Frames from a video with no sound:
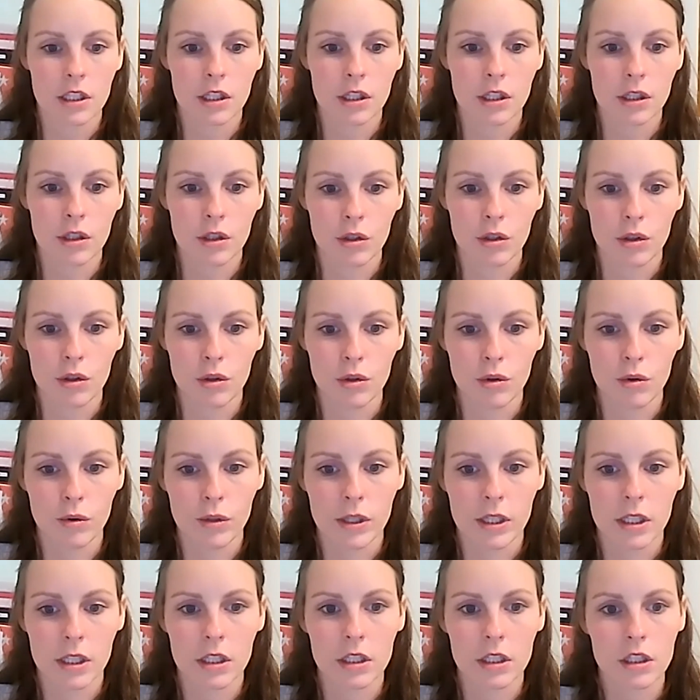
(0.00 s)
to
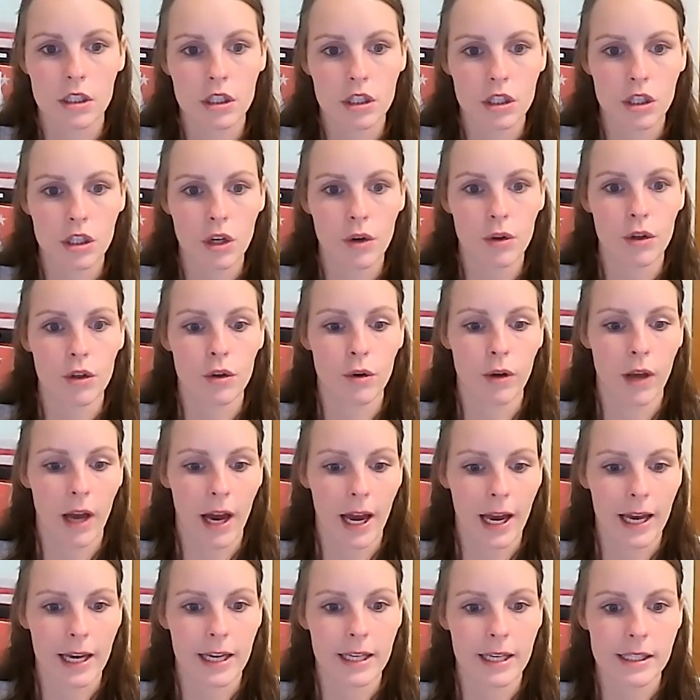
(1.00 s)
show you
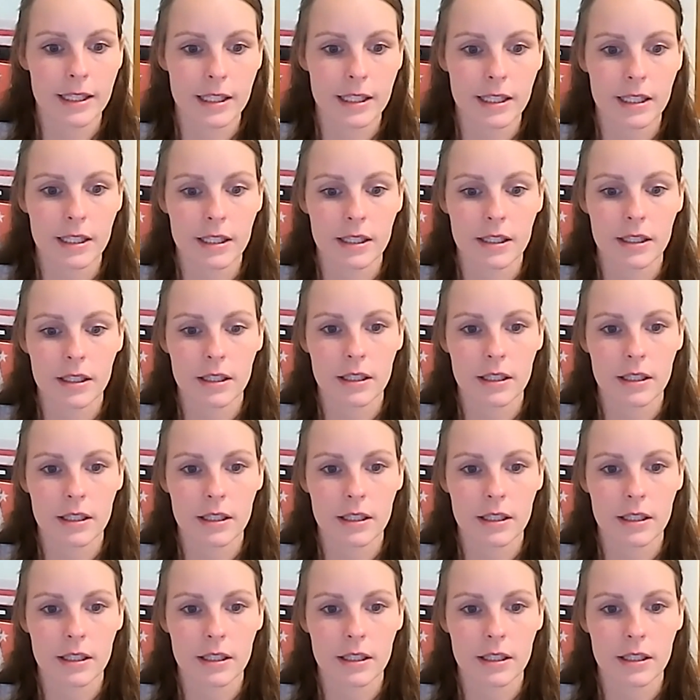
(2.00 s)
guys.